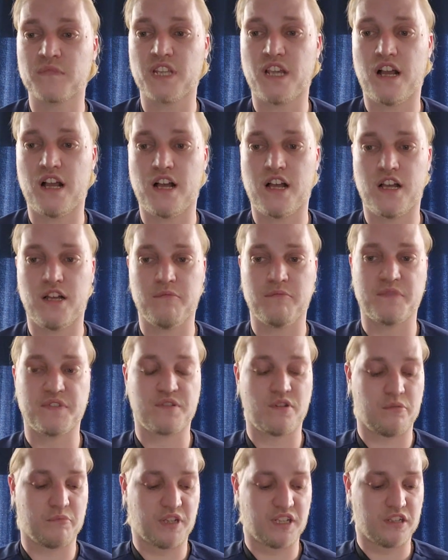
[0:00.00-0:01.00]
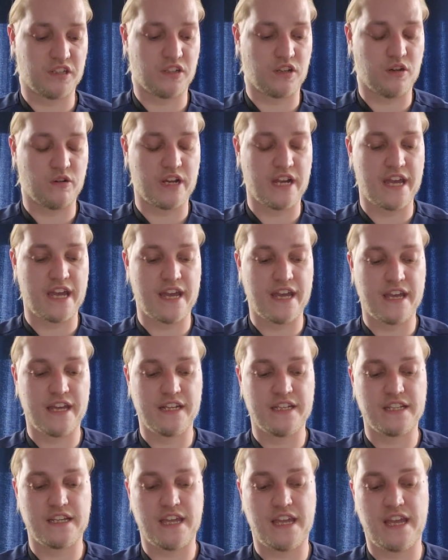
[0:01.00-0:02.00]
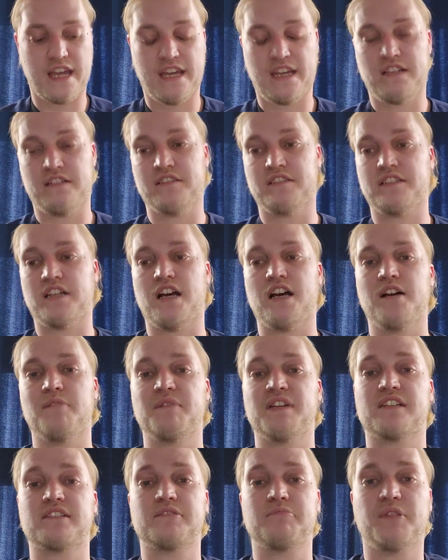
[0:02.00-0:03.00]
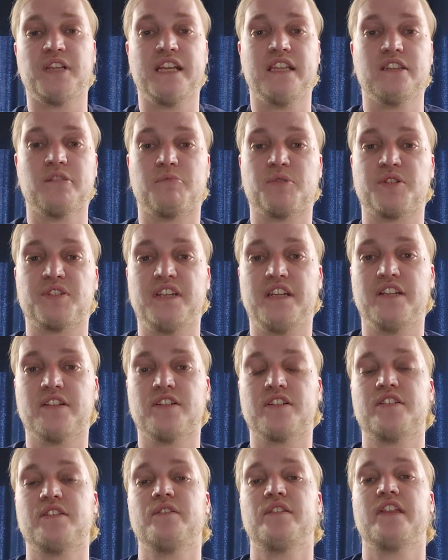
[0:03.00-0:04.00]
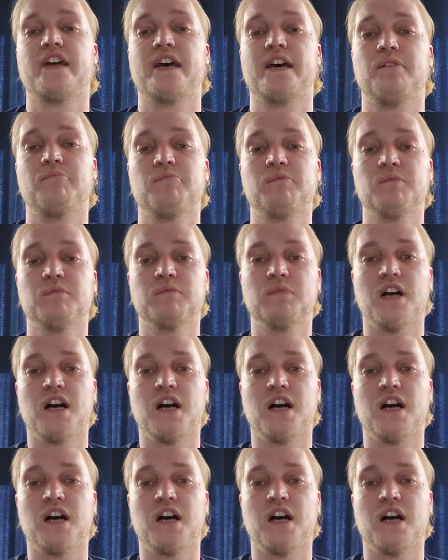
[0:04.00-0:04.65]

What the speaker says: So I'm going to go ahead and explain the procedure to them.